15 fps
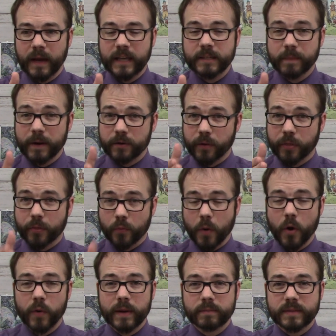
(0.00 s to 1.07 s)
He's about to
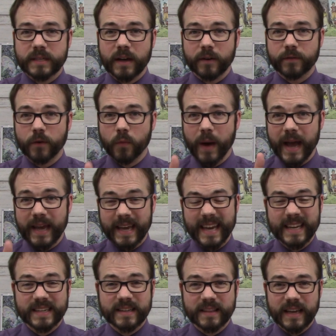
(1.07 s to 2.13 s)
throw himself away
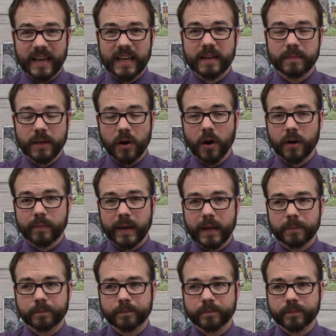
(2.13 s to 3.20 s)
into the enemy army,
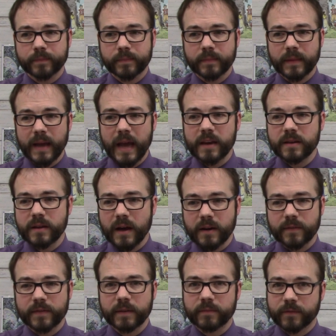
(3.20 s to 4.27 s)
and none
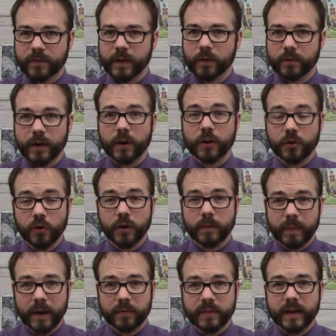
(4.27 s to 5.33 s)
of them feel very good
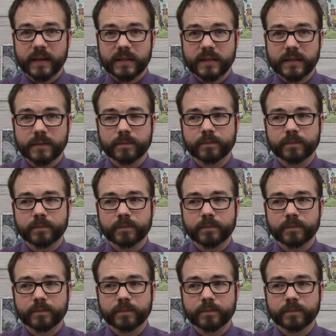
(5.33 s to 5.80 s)
about this.